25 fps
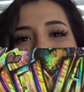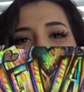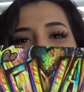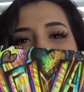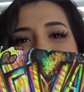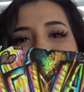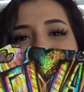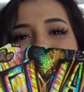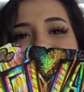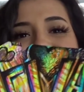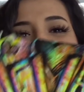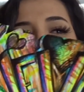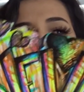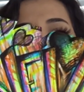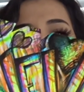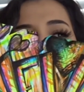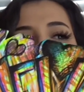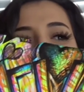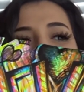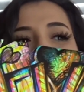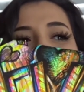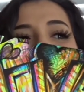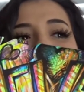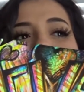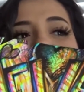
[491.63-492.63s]
It says my
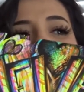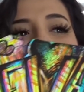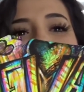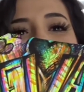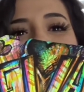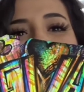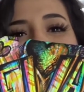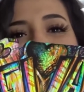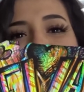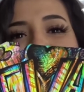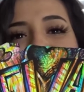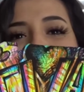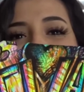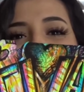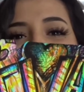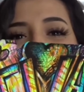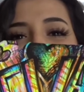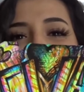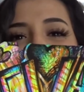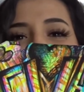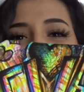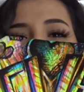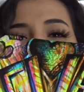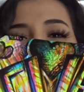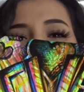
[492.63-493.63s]
name.
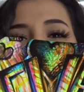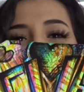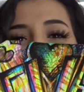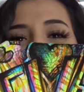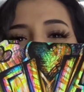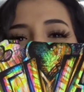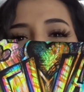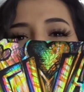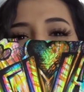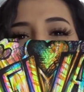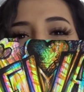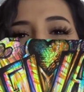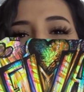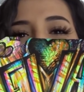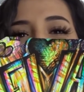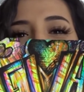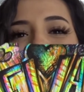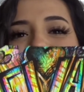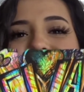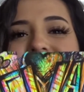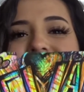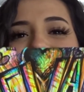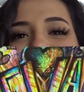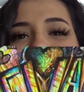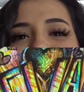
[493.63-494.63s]

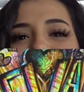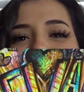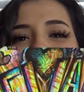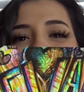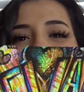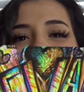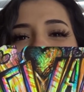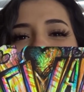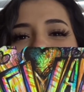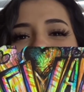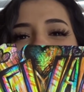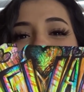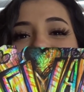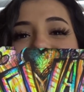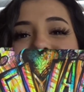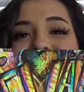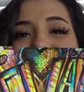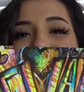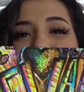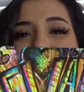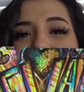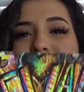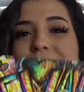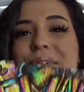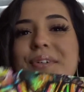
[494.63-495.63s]
That is so
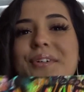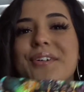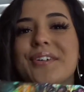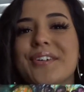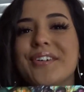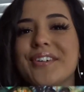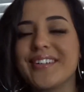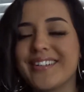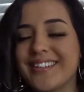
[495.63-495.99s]
cool.